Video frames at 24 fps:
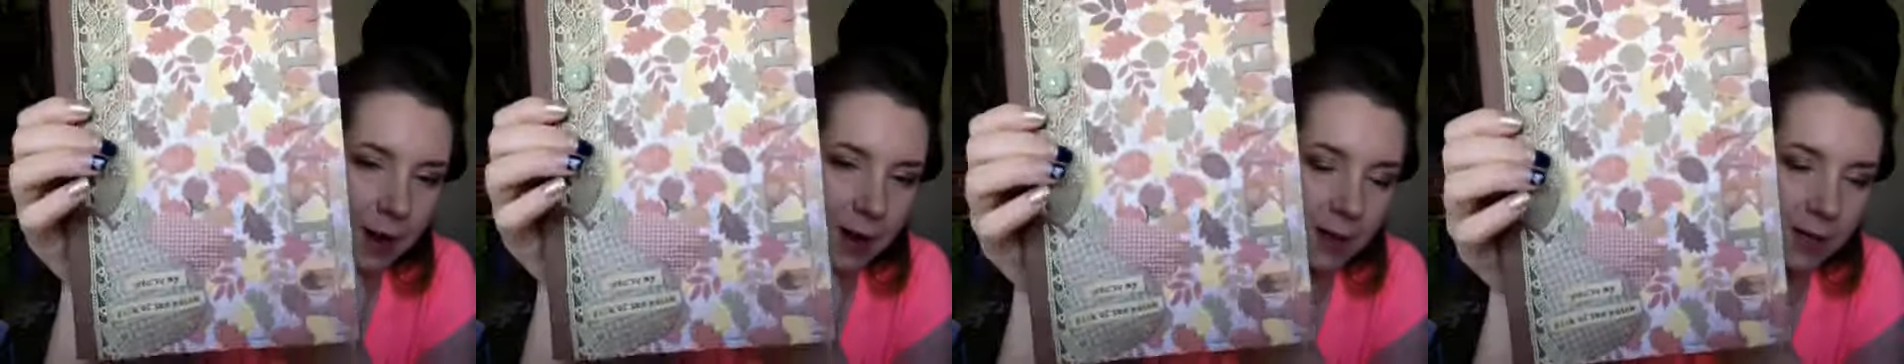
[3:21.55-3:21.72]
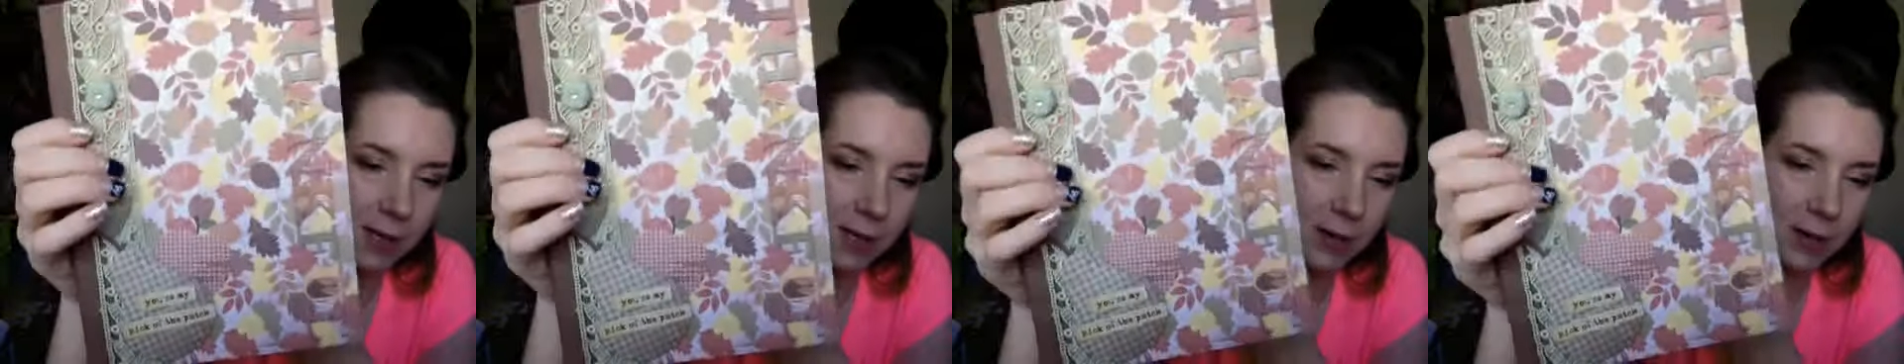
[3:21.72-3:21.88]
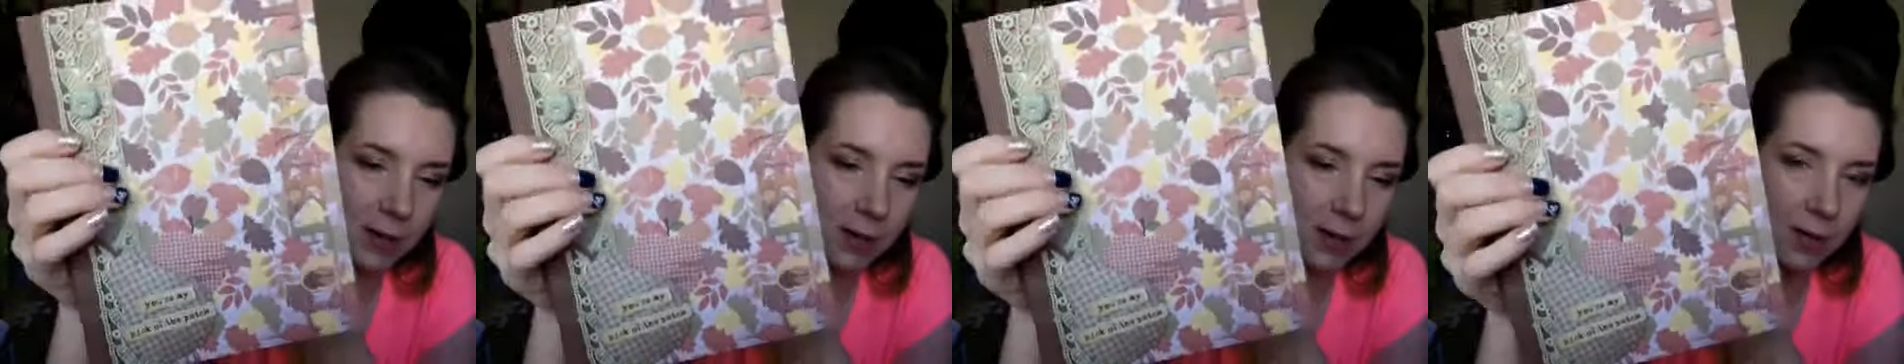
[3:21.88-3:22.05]

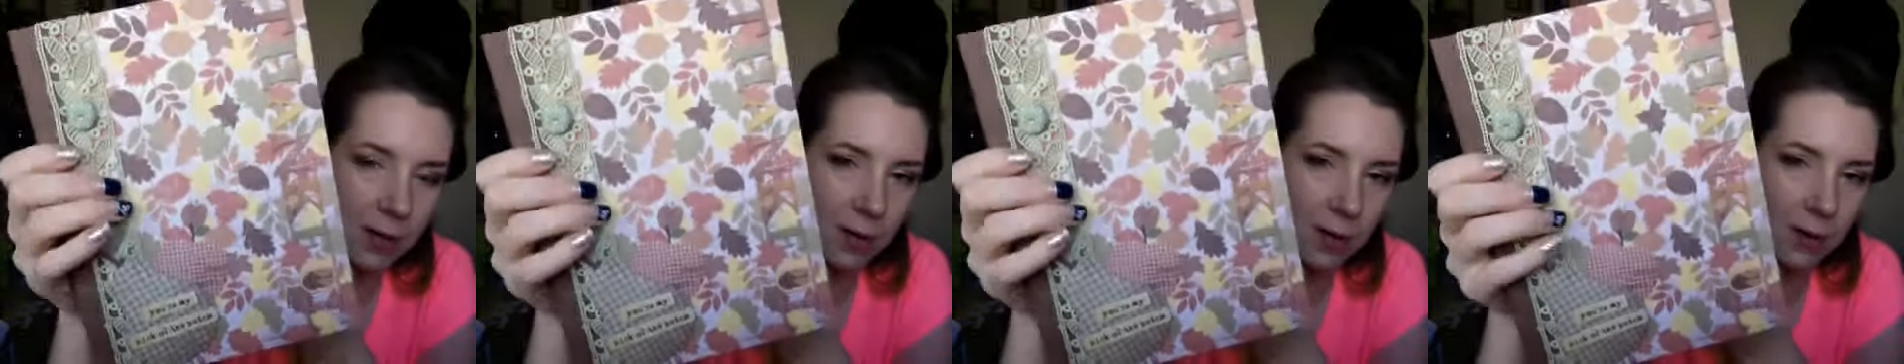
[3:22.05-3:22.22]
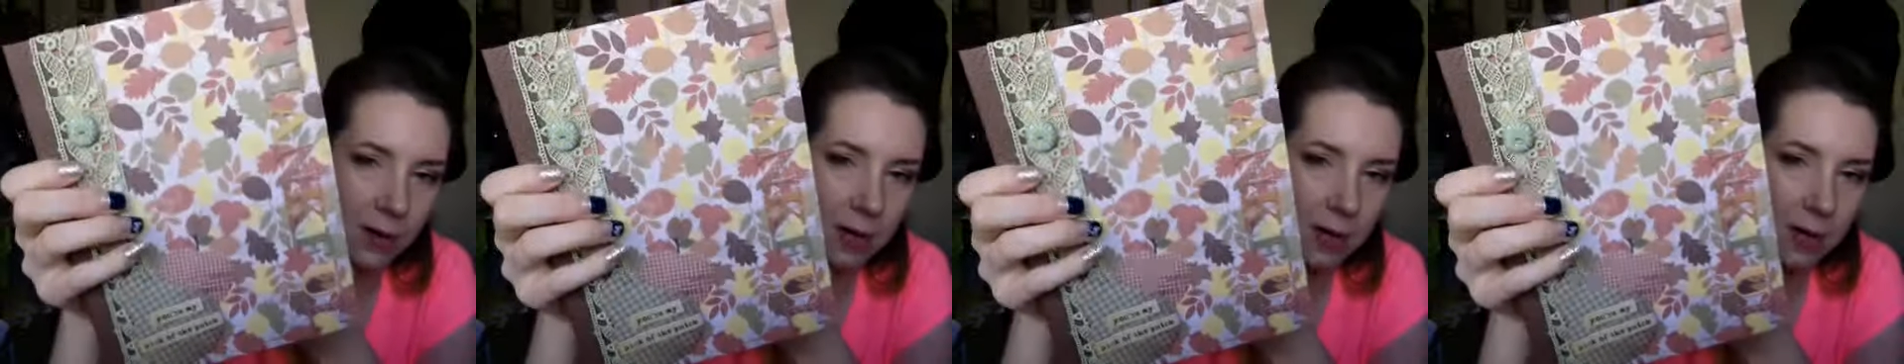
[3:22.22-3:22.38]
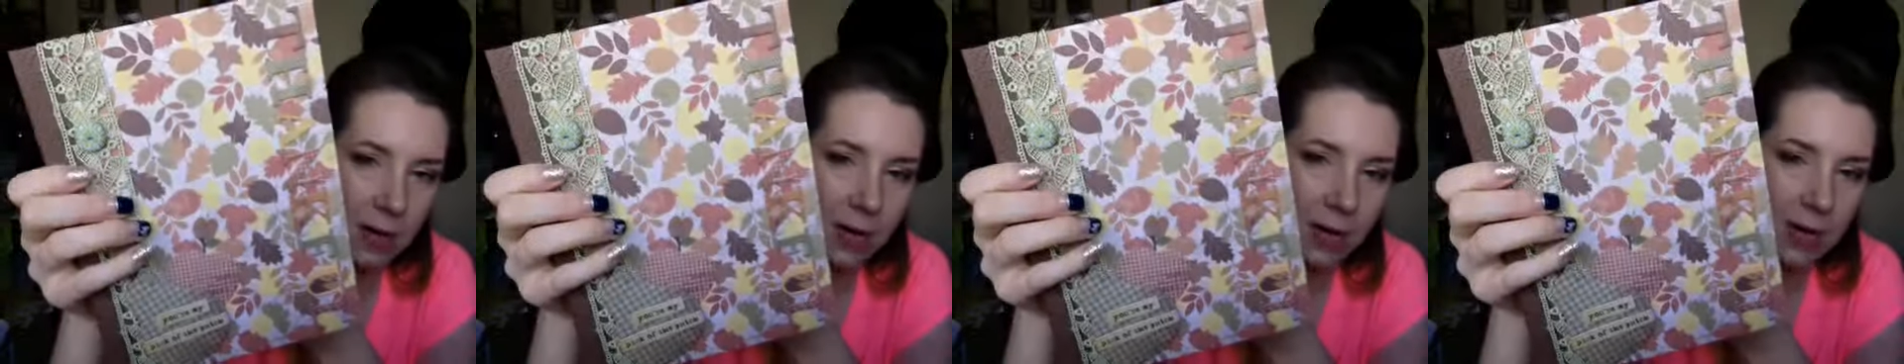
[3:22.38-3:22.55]
It's so cute.
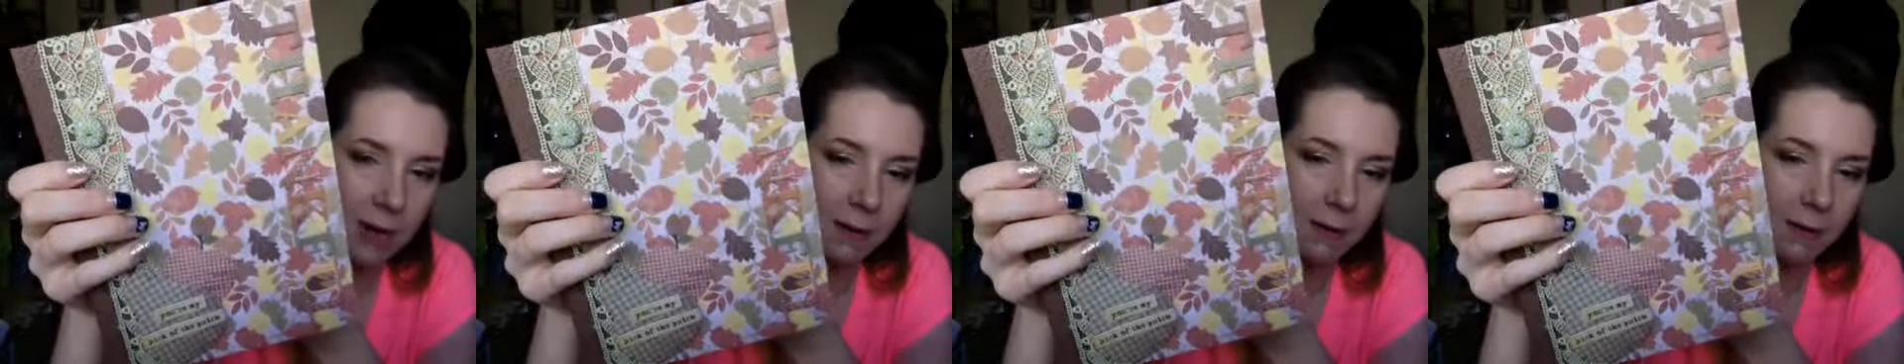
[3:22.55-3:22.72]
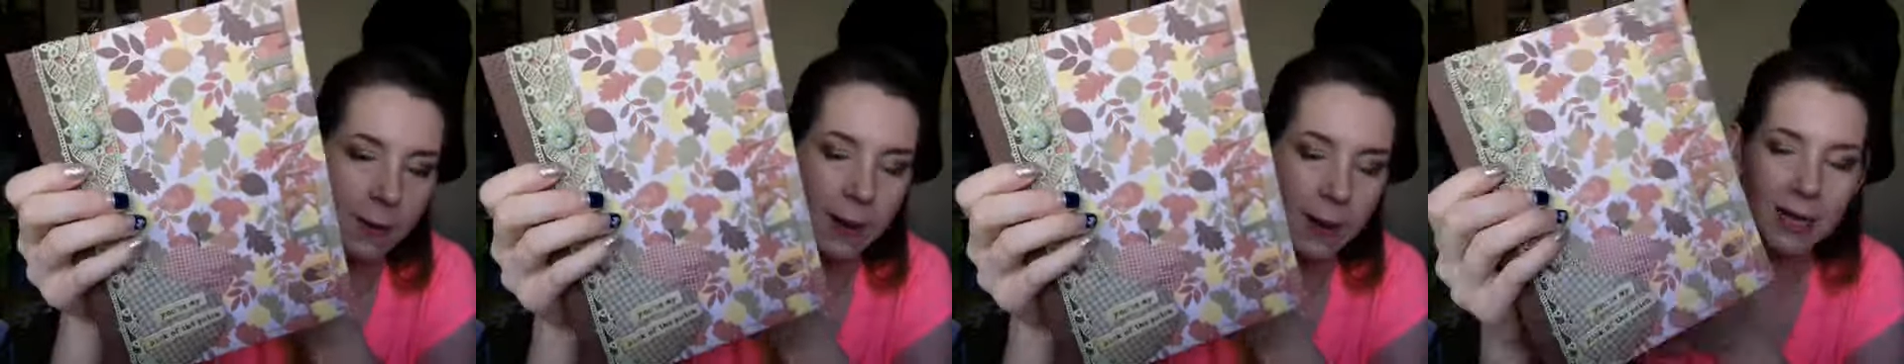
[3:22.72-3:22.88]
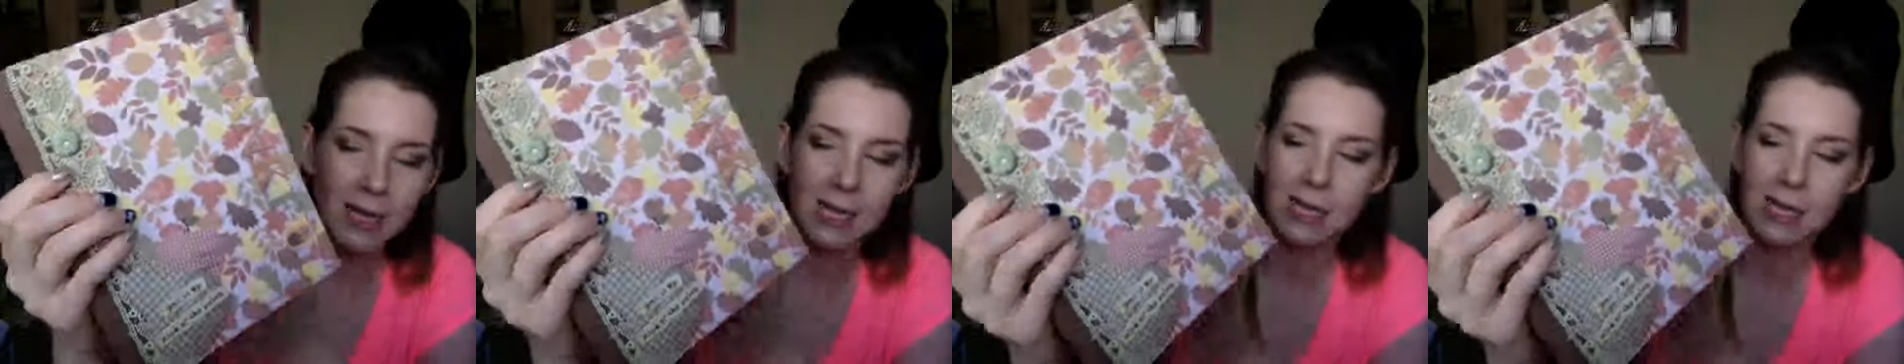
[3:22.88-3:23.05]
It
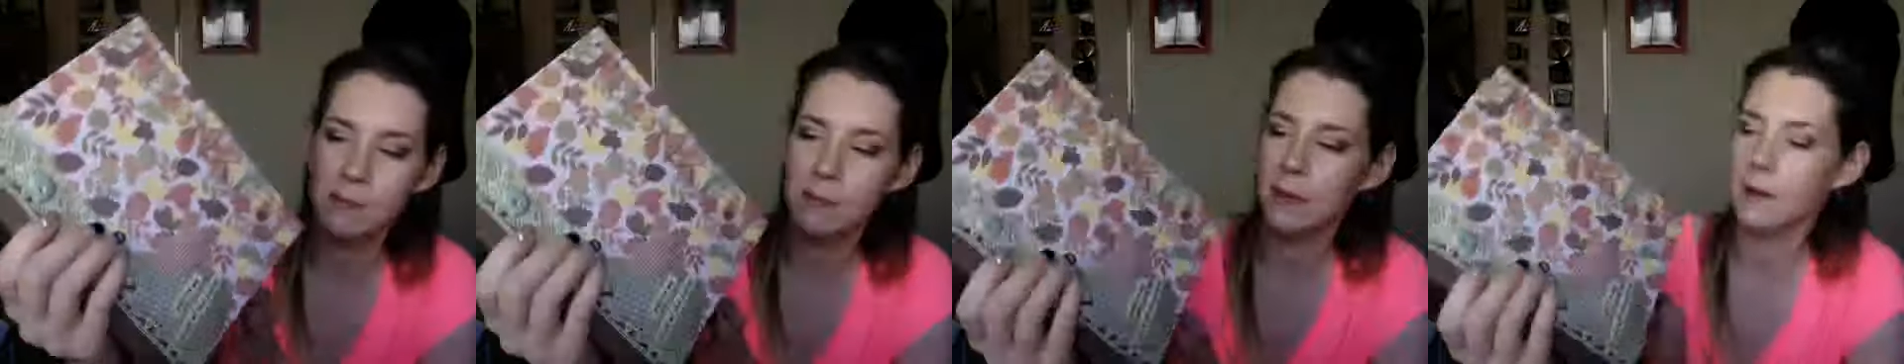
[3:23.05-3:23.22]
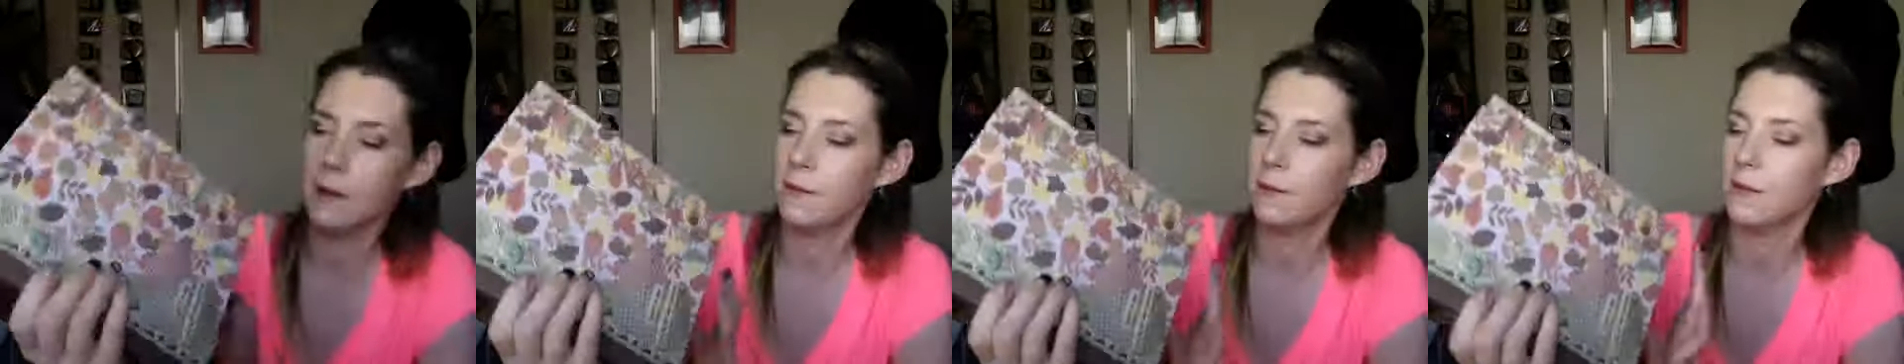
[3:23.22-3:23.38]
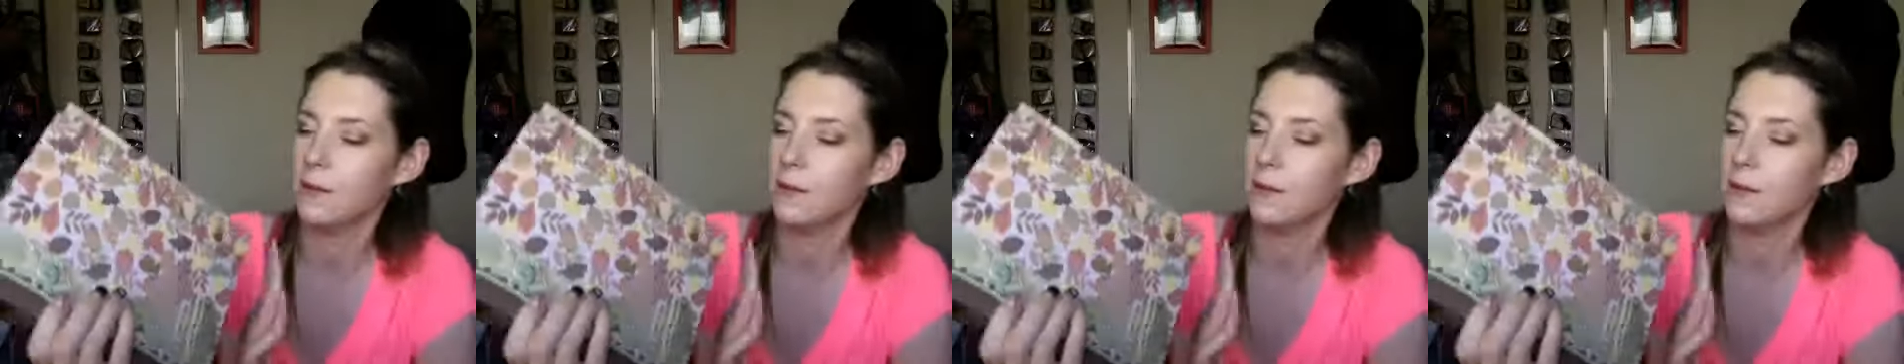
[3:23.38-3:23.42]
reminds me of